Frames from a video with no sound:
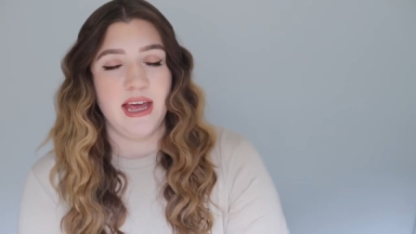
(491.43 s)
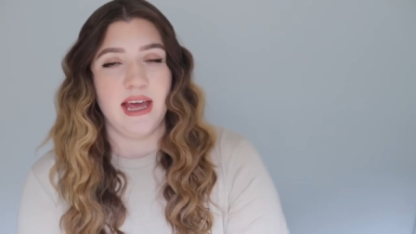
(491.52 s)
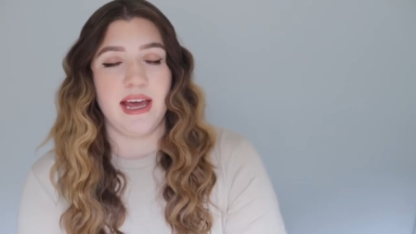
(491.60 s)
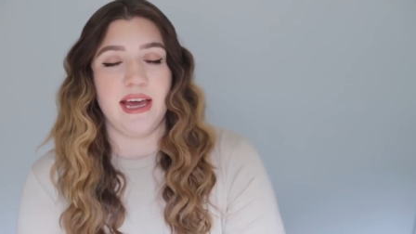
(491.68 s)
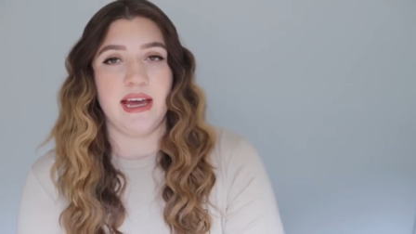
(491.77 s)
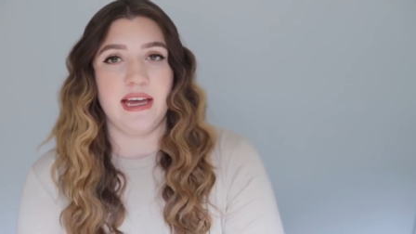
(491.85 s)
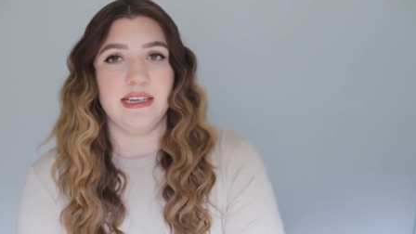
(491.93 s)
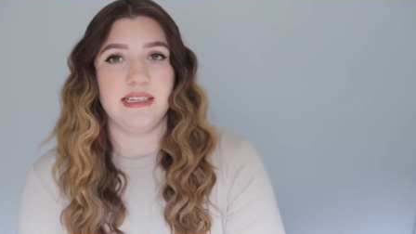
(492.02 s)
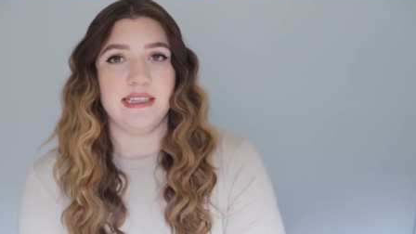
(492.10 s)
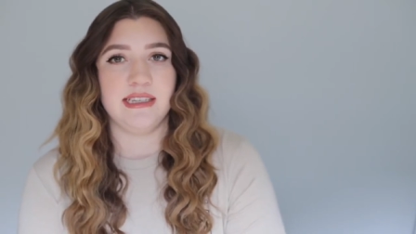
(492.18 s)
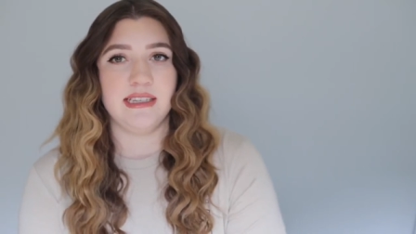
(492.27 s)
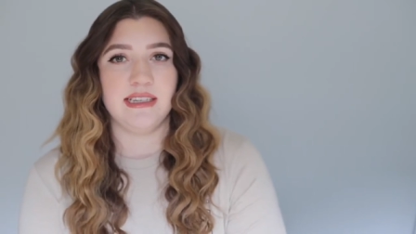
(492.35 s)

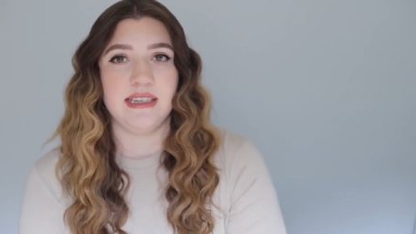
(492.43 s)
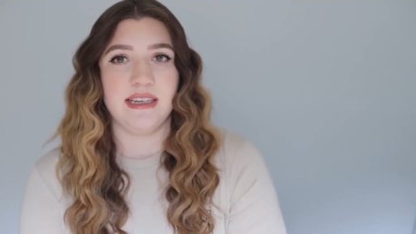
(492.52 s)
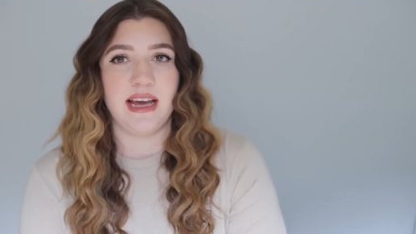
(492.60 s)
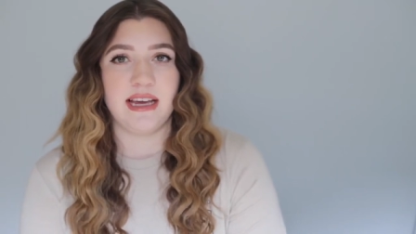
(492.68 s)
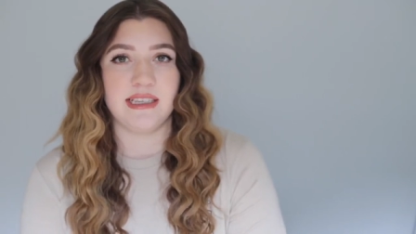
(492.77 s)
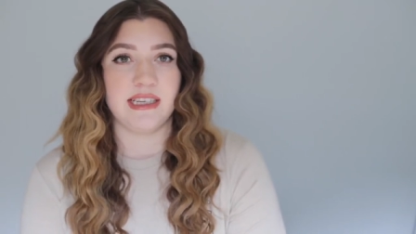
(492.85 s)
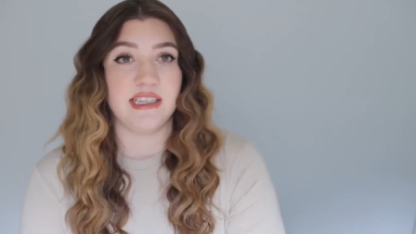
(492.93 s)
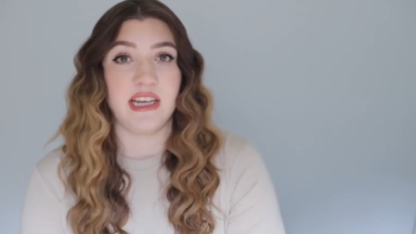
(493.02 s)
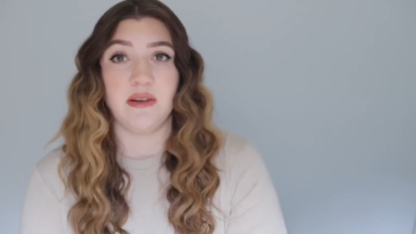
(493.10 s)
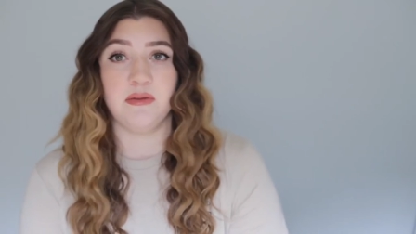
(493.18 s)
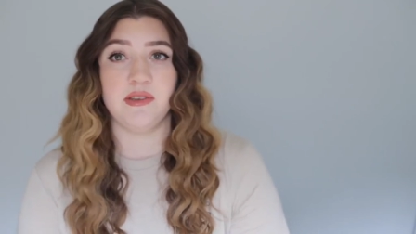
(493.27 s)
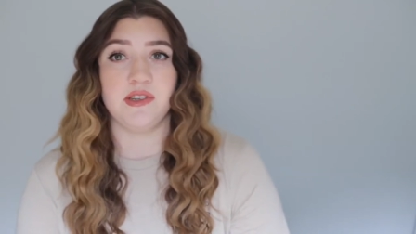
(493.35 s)
And as I said,
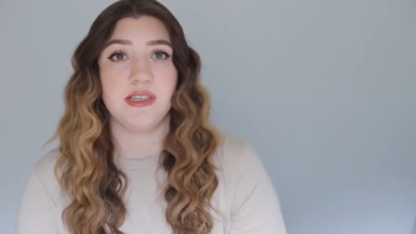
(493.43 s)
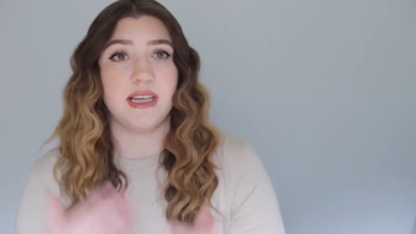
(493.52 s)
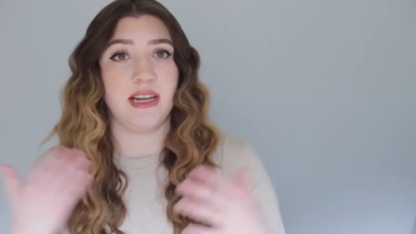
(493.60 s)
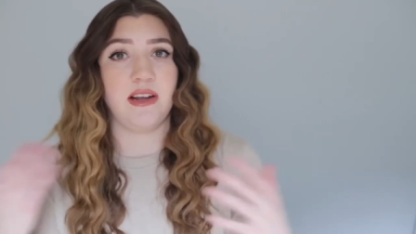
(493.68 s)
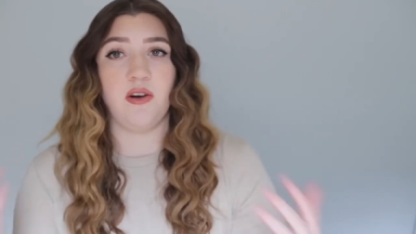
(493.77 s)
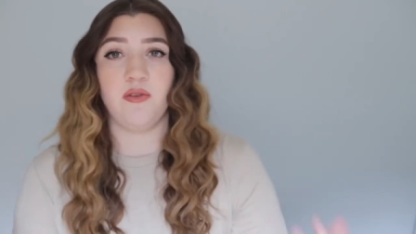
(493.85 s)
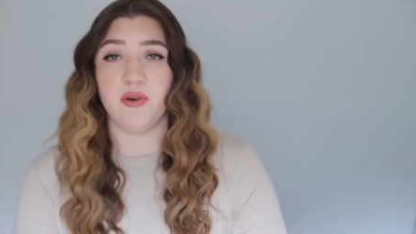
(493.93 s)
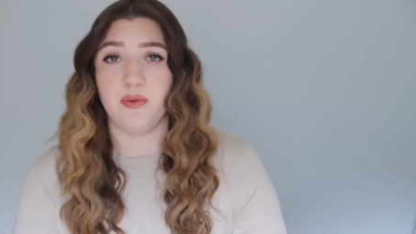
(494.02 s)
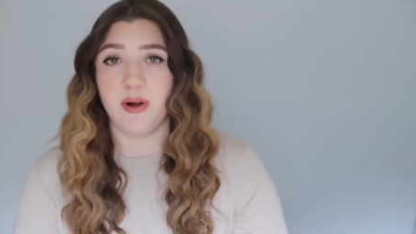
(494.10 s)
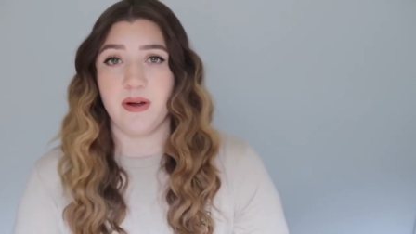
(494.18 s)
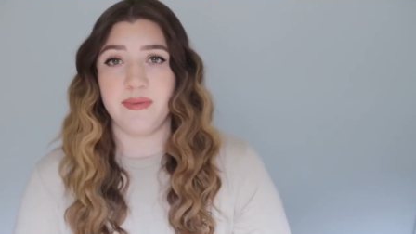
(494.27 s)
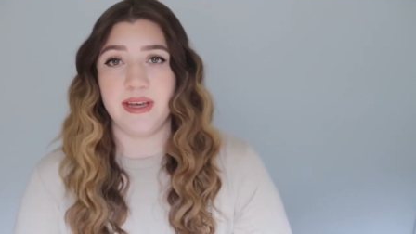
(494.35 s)
it was just getting
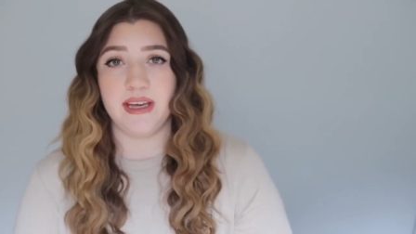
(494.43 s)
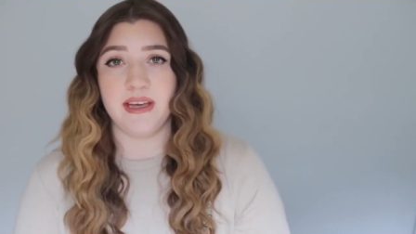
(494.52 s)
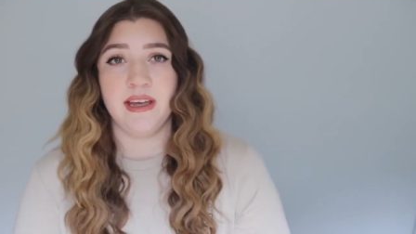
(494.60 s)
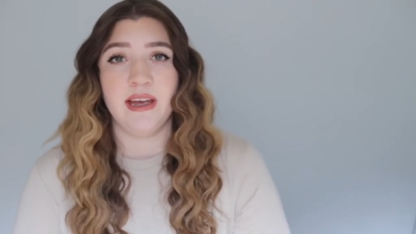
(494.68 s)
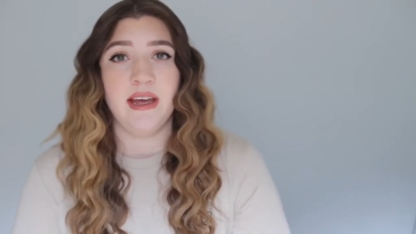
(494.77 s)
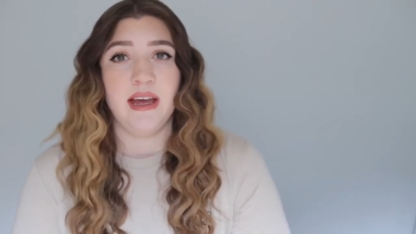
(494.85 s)
overwhelming.